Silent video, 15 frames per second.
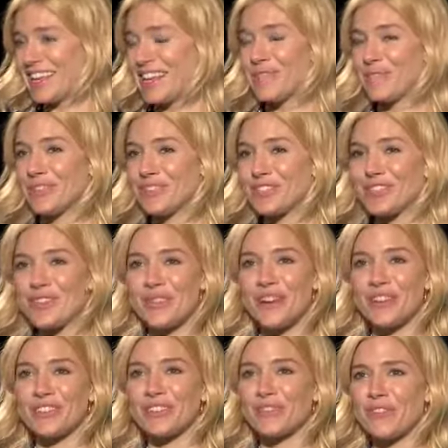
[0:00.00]
he was
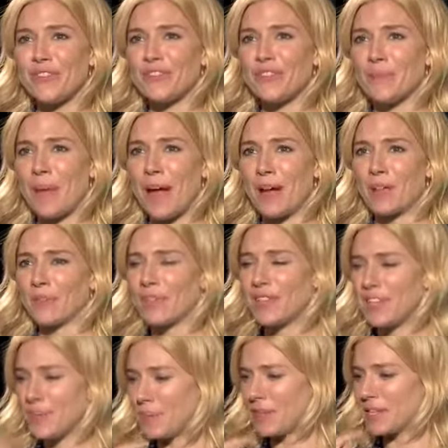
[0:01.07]
250 pounds with
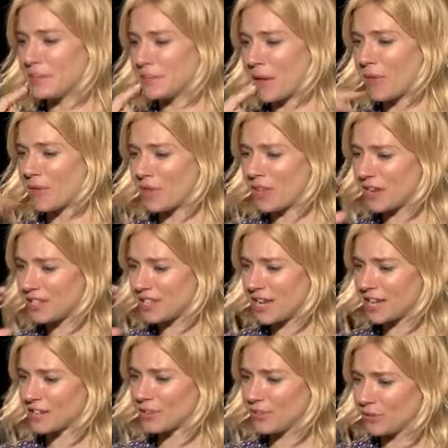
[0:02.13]
dip in his mouth and a
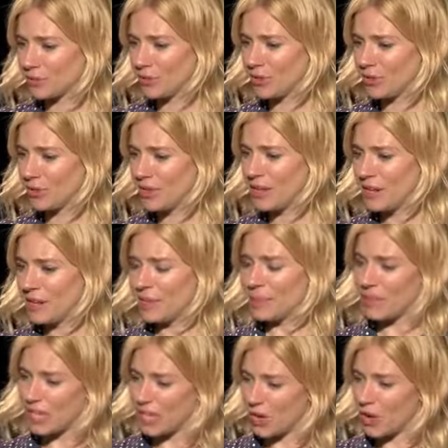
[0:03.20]
Texan drawl,
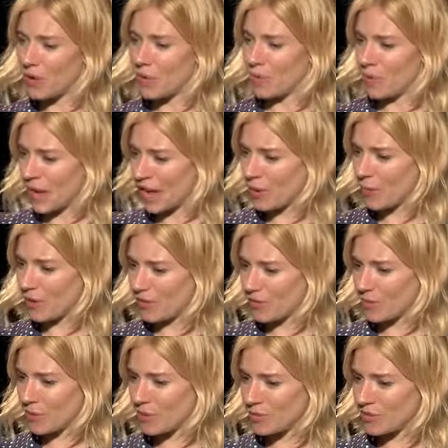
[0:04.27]
you know, playing one of the
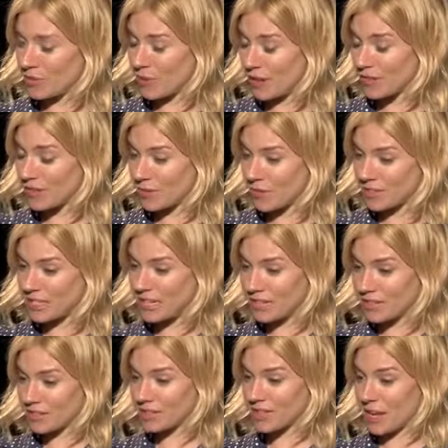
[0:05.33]
most, well, the most
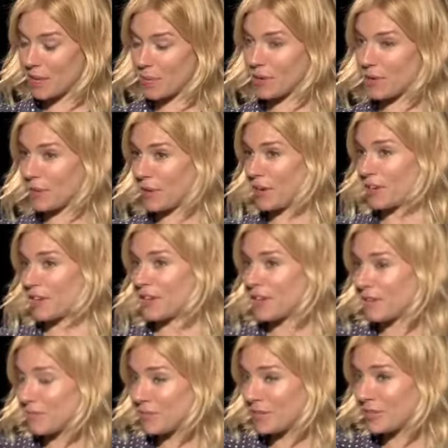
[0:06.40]
lethal sniper in American
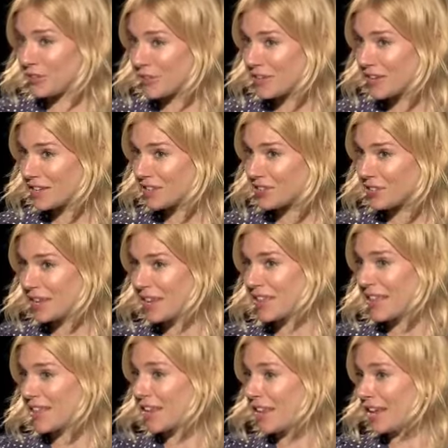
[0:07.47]
military history. And
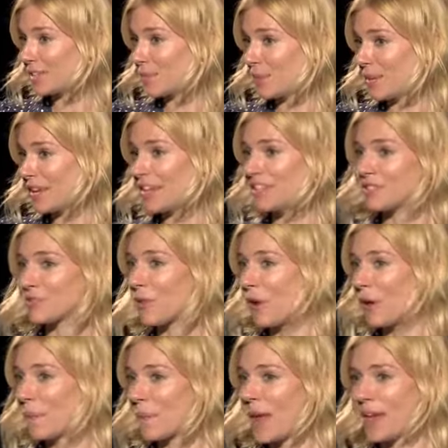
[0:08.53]
then the next minute he's
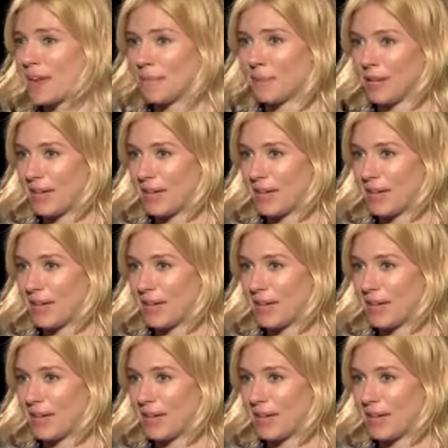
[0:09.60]
throwing a pan at my